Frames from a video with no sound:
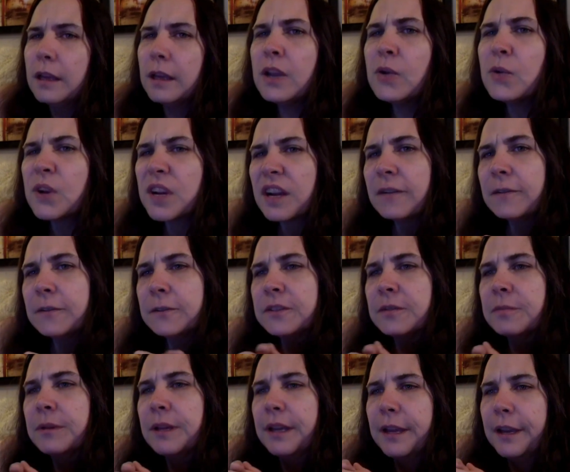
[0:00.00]
He recovers
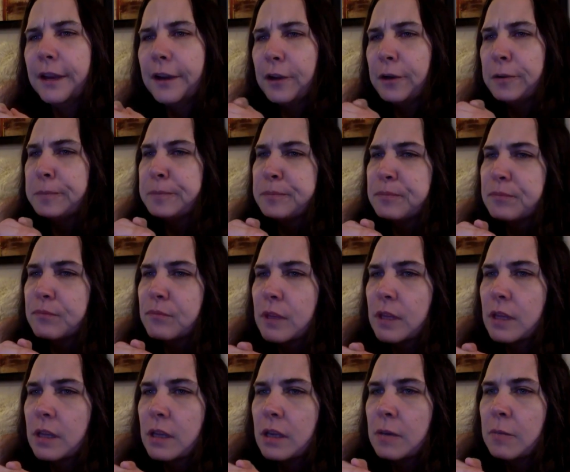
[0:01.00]
a bit here.
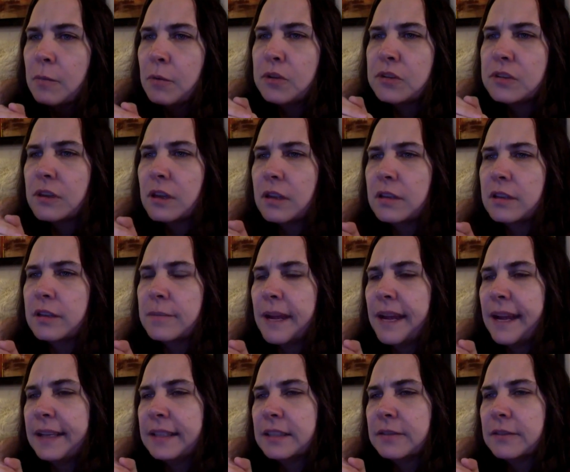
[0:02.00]
He pulls on the
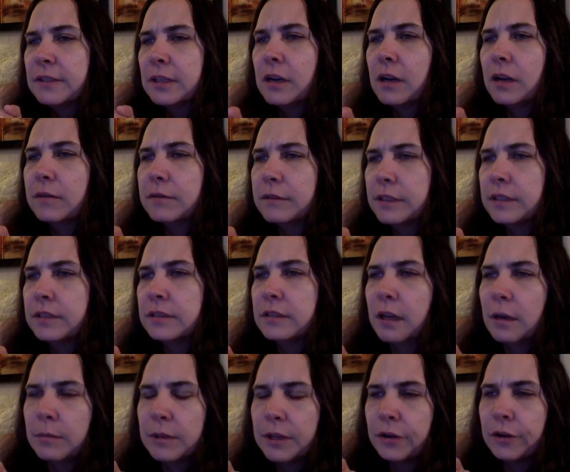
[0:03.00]
mask of a confident,
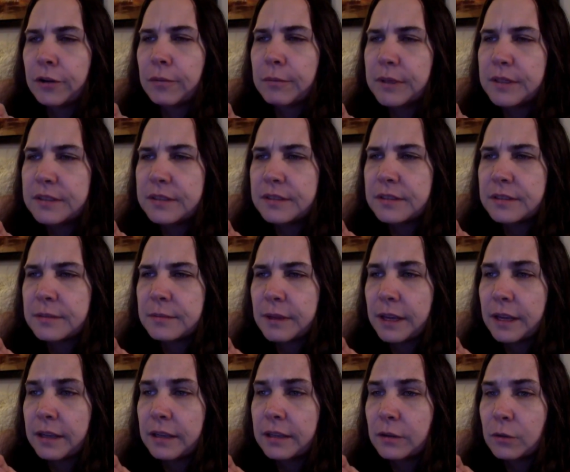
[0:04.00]
domineering
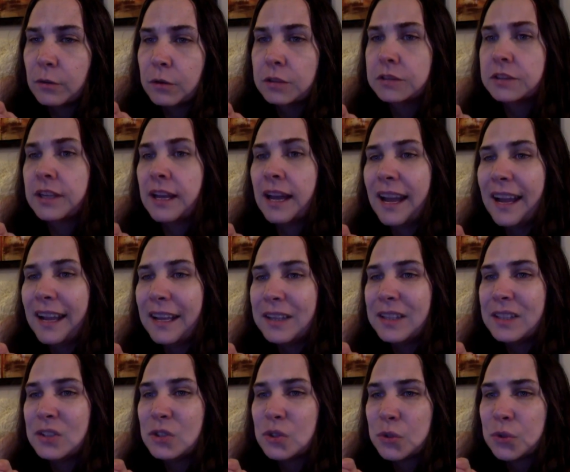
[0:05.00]
businessman in order to hide
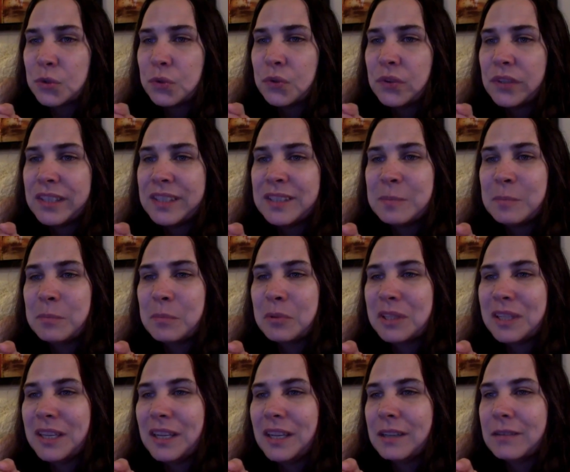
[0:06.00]
the truth that he's
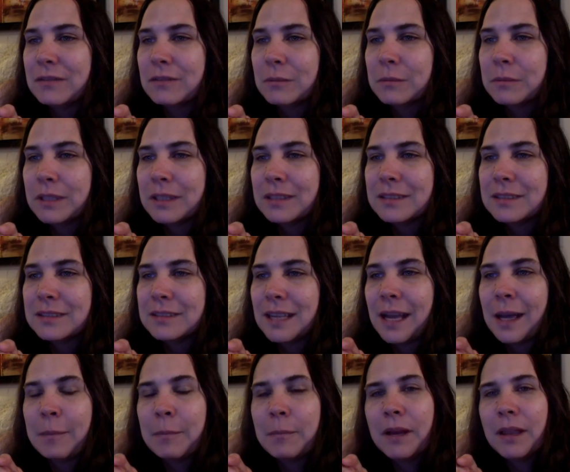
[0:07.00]
bleeding from being
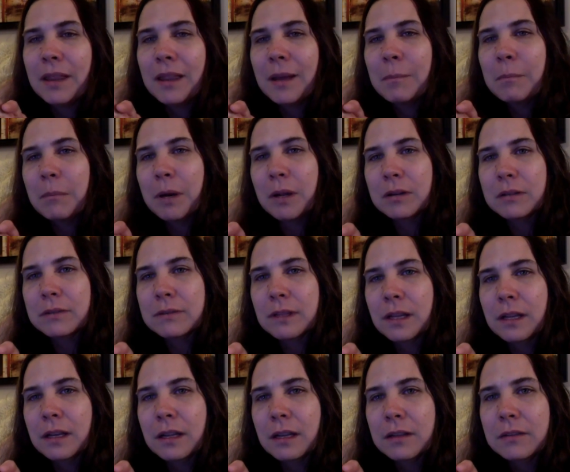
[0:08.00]
stabbed by that
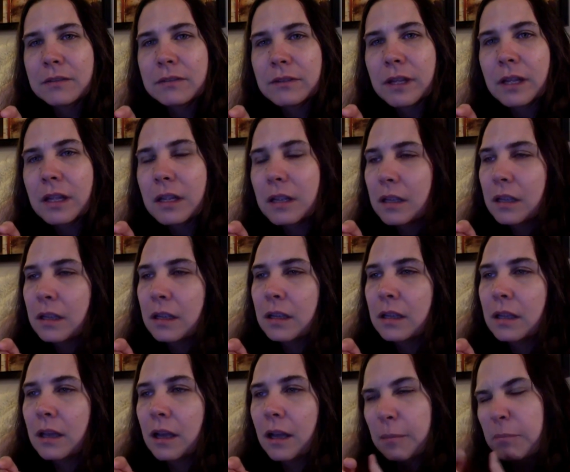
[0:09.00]
butterfly knife,
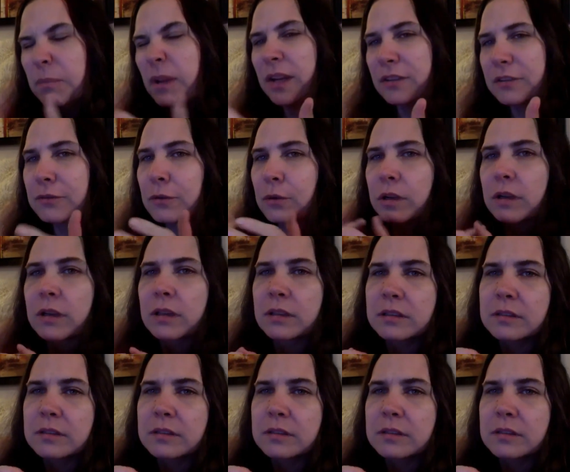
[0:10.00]
metaphorically